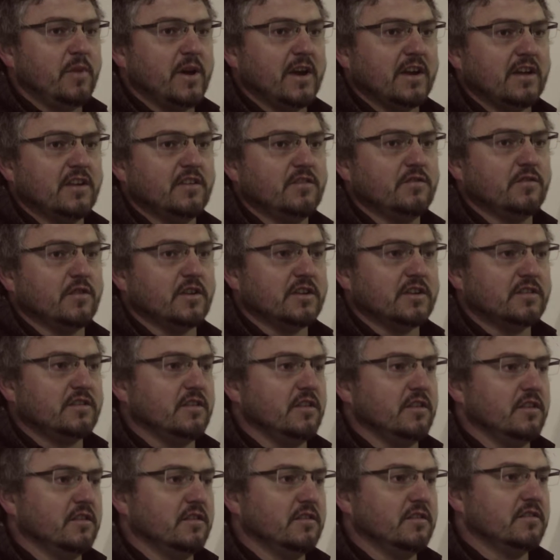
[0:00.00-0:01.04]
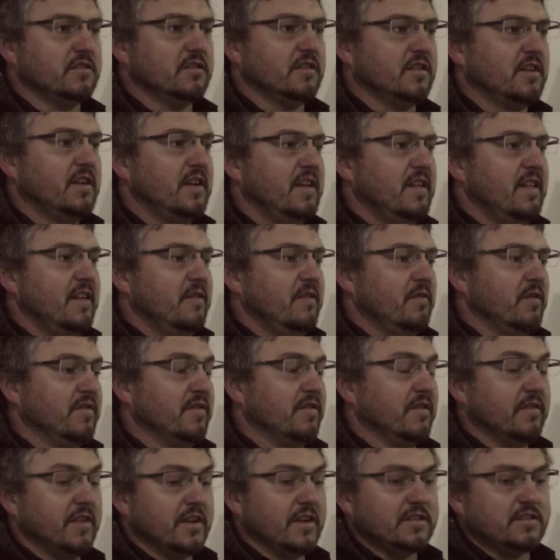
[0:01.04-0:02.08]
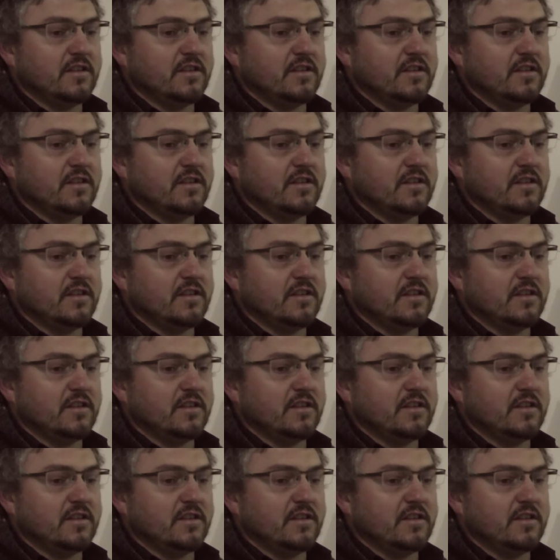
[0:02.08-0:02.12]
package for us to use. We've